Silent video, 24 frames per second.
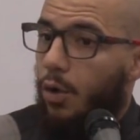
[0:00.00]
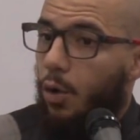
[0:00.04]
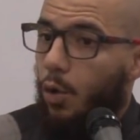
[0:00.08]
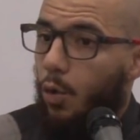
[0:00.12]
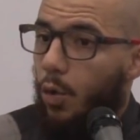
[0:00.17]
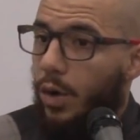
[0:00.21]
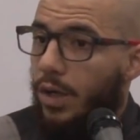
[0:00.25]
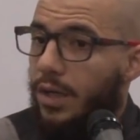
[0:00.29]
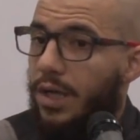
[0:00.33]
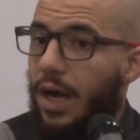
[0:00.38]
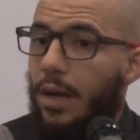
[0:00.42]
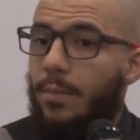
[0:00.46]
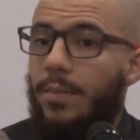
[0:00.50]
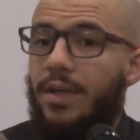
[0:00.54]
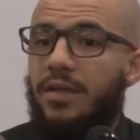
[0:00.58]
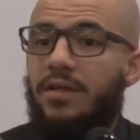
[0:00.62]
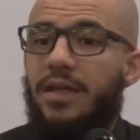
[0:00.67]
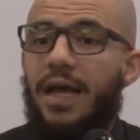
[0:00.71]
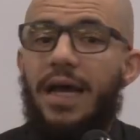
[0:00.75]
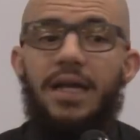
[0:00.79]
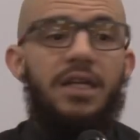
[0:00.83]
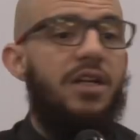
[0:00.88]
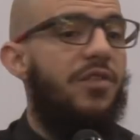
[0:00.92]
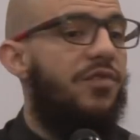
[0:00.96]
who will come
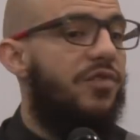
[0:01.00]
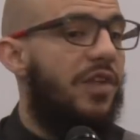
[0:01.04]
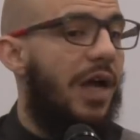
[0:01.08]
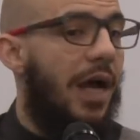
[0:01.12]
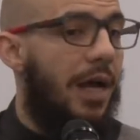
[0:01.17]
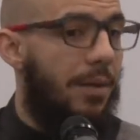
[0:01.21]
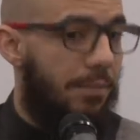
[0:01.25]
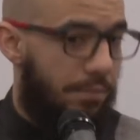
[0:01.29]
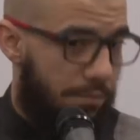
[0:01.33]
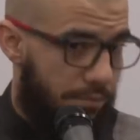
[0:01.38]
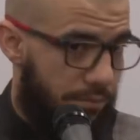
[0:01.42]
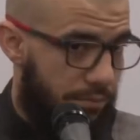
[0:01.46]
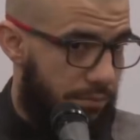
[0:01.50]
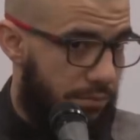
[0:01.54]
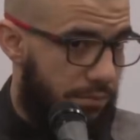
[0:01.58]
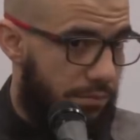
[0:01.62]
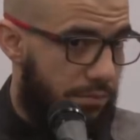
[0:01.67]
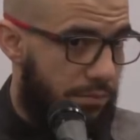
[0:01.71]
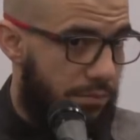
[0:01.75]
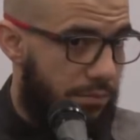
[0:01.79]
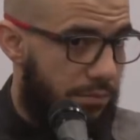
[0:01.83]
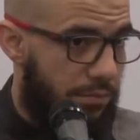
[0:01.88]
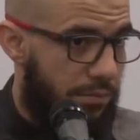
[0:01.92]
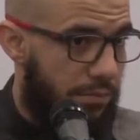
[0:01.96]
at the end of time,
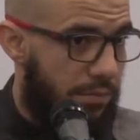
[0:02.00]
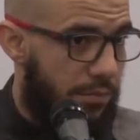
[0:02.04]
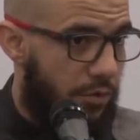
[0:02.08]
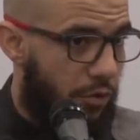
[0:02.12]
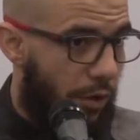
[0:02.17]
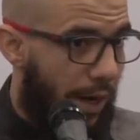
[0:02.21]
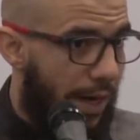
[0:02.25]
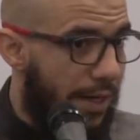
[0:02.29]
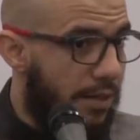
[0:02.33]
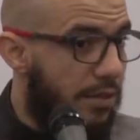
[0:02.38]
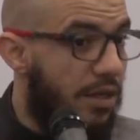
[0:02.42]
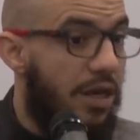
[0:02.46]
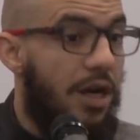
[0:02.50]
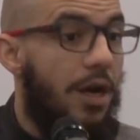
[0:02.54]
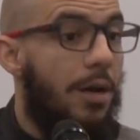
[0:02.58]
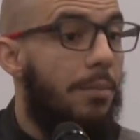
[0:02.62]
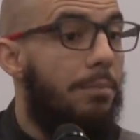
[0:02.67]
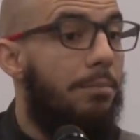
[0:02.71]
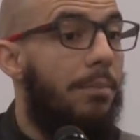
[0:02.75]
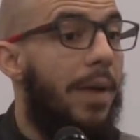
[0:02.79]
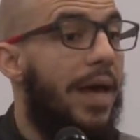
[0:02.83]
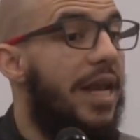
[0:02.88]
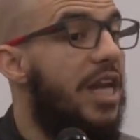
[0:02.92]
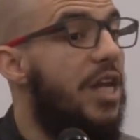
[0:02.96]
right?
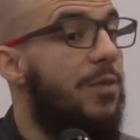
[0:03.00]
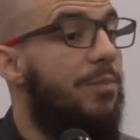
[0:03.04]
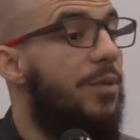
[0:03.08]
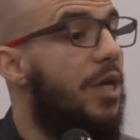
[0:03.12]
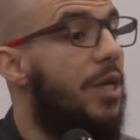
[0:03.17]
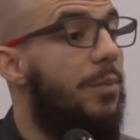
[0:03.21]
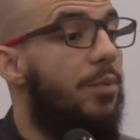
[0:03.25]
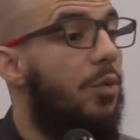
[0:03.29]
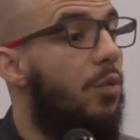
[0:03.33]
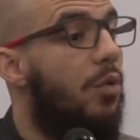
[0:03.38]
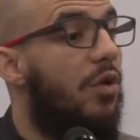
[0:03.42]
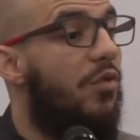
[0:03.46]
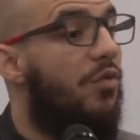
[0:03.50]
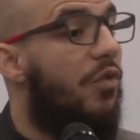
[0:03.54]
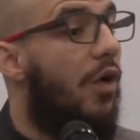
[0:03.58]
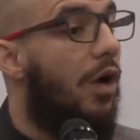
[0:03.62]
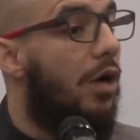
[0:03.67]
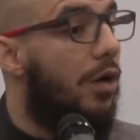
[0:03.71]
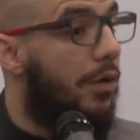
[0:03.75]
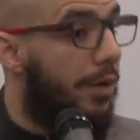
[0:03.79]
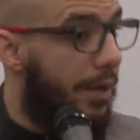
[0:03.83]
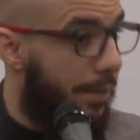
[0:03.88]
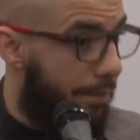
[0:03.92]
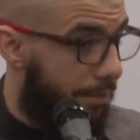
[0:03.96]
Many people will
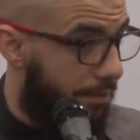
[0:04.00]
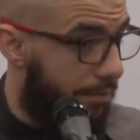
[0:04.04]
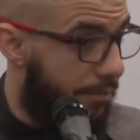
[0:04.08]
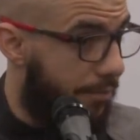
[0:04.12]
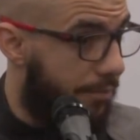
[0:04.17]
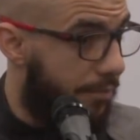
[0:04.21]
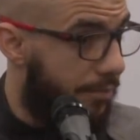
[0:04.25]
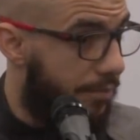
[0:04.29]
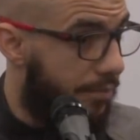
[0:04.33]
follow him.